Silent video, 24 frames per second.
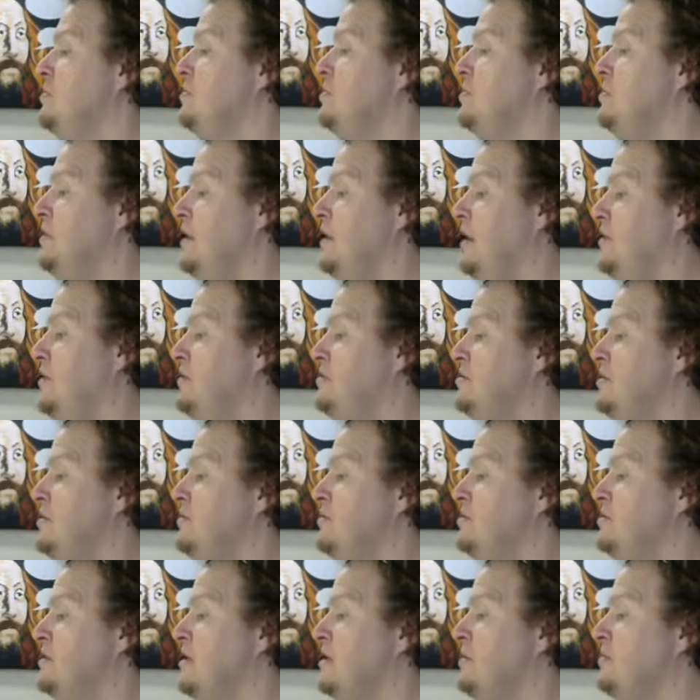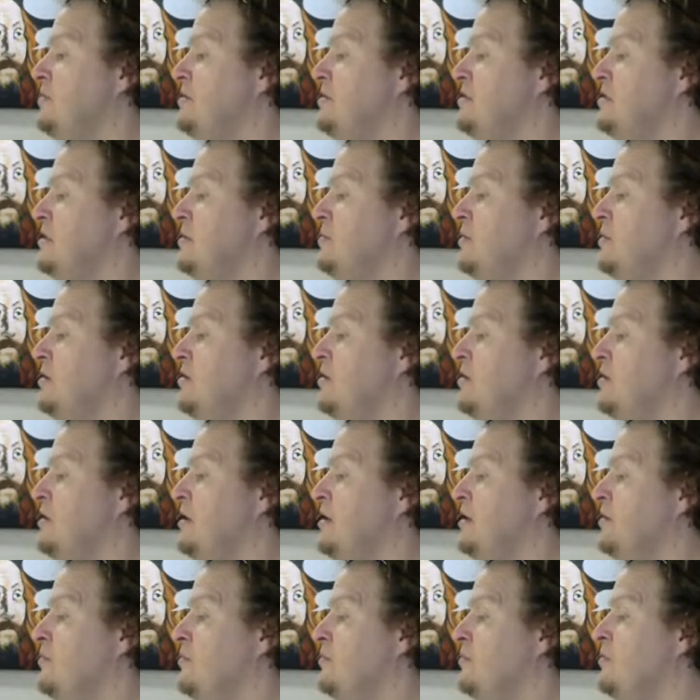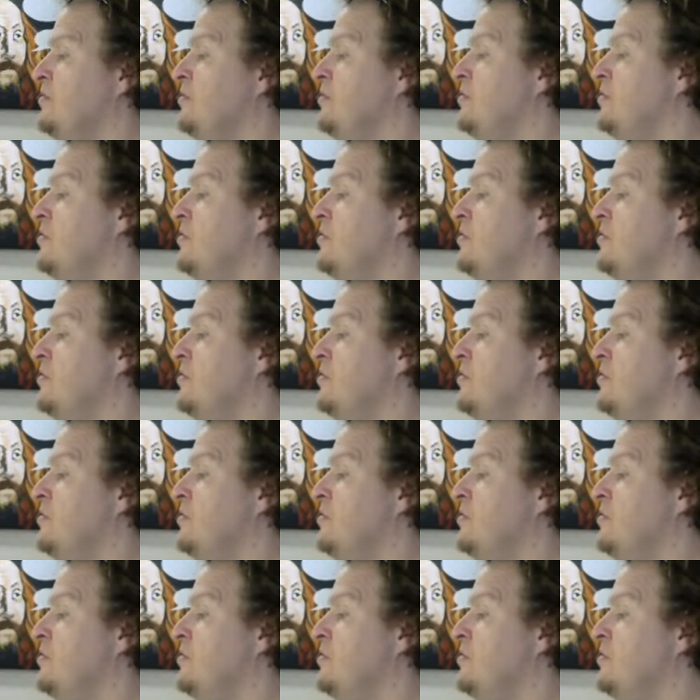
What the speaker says: yeah, there's always got to be some underlying rule.